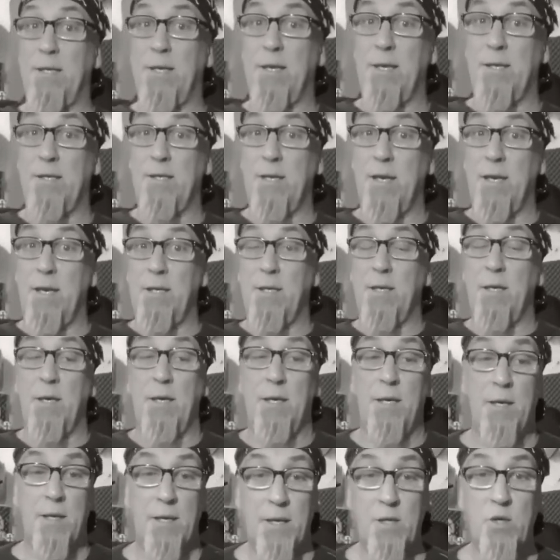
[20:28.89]
that I said,
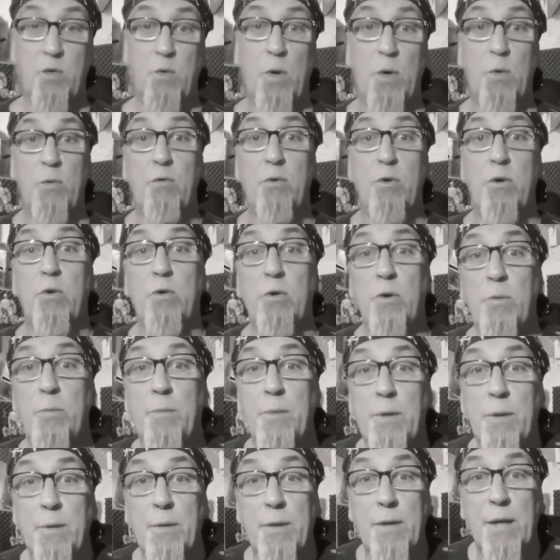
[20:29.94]
that's where we
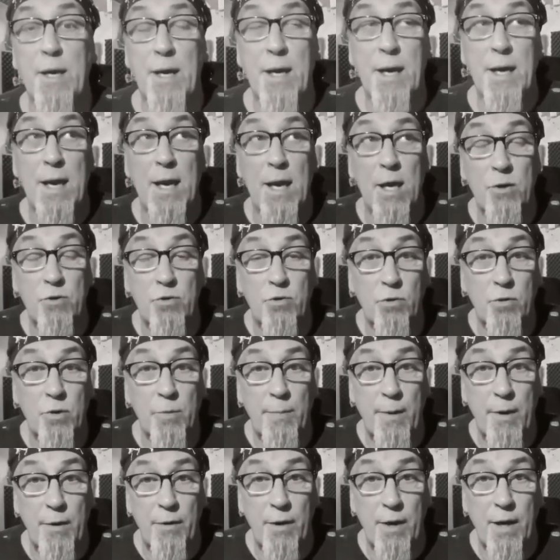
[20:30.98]
recorded the intro to
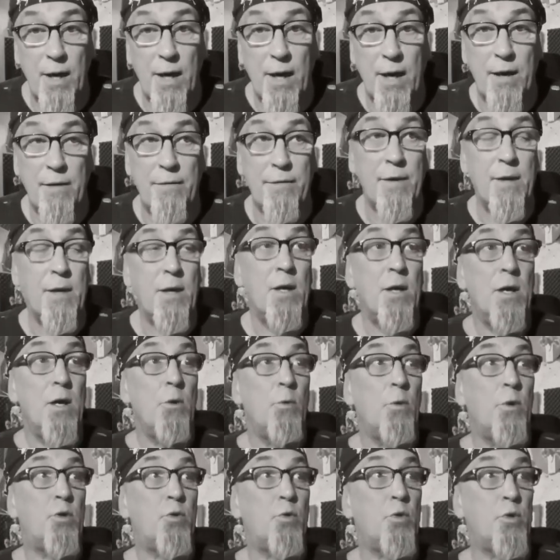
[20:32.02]
Buried Live,
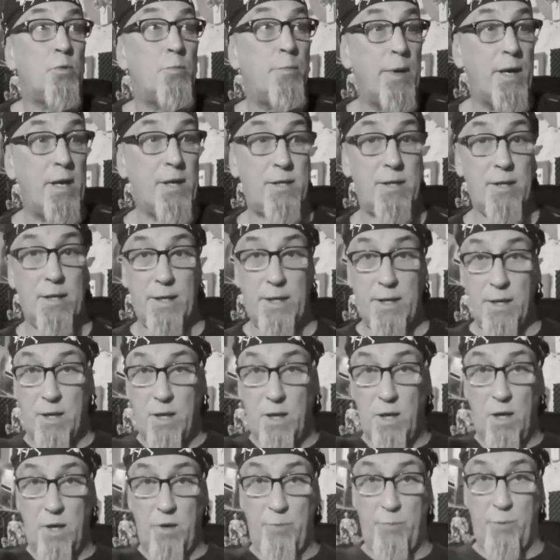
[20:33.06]
which was basically a
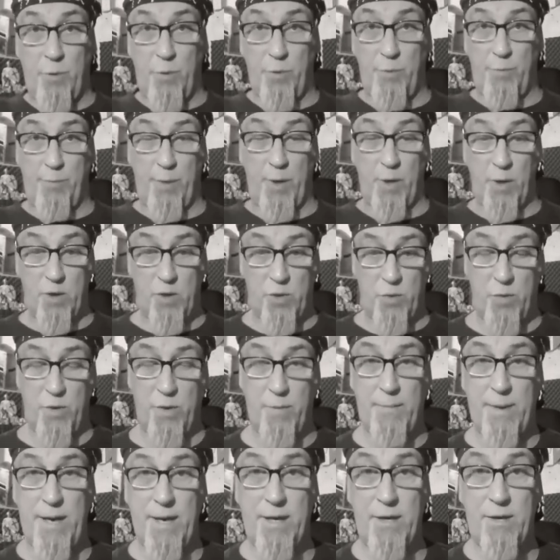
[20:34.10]
cardboard box with a
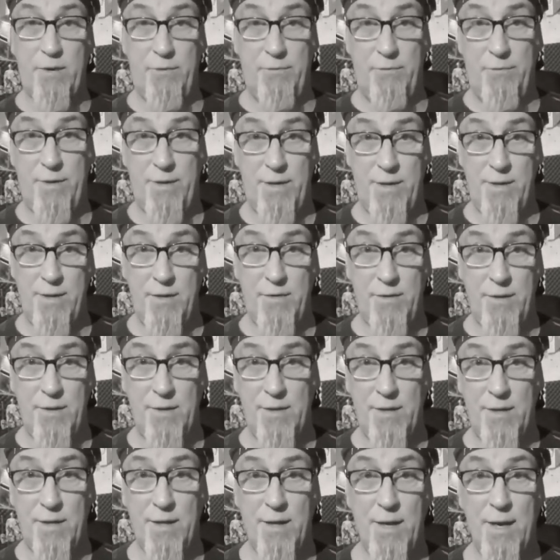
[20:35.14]
mic underneath
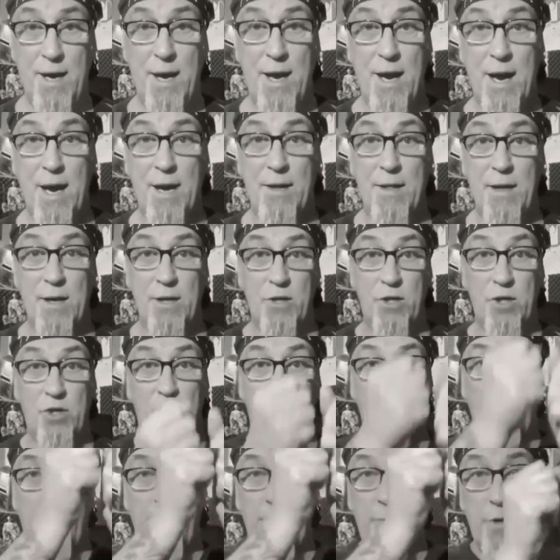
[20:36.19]
it, and then just
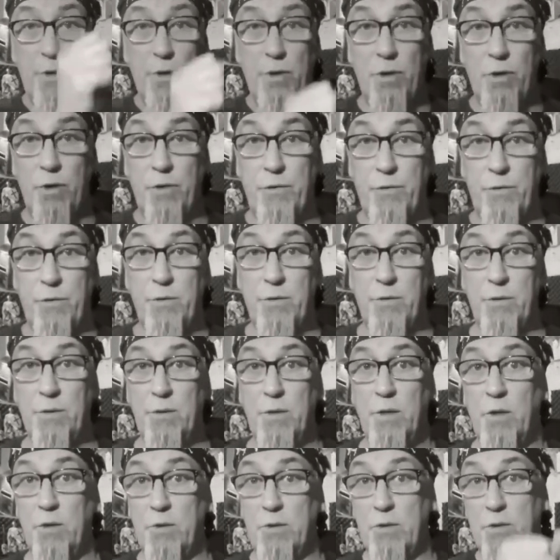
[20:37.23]
dropping earth
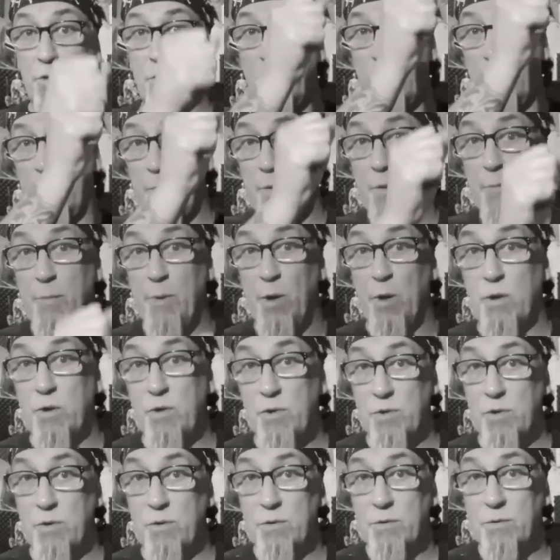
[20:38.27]
onto the top of the
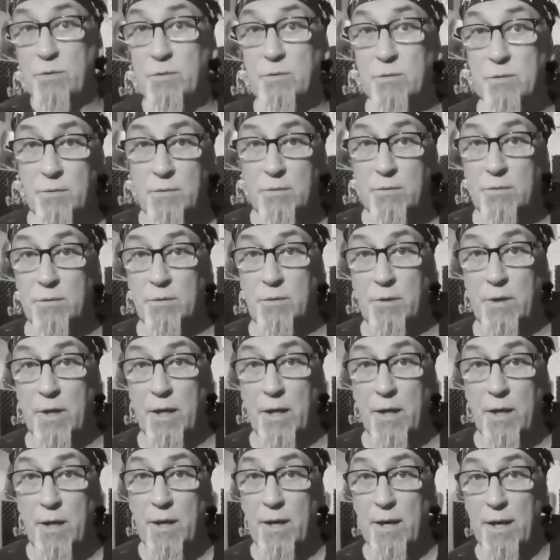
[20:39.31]
box.
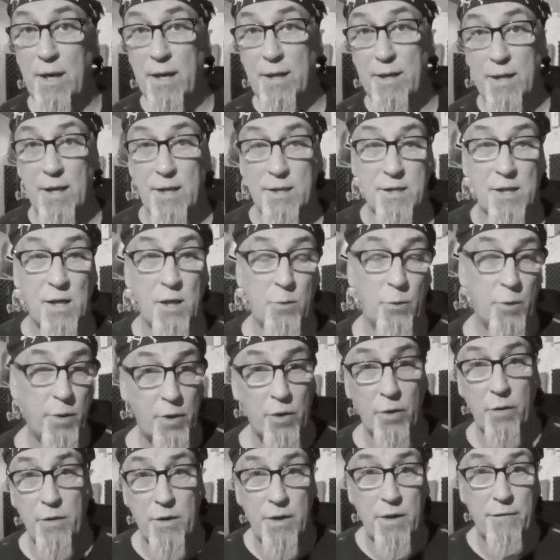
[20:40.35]
Okay? And that's how we
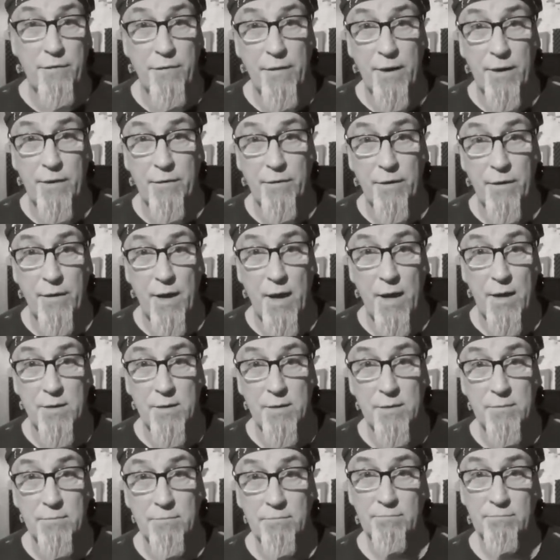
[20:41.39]
got the effect for that.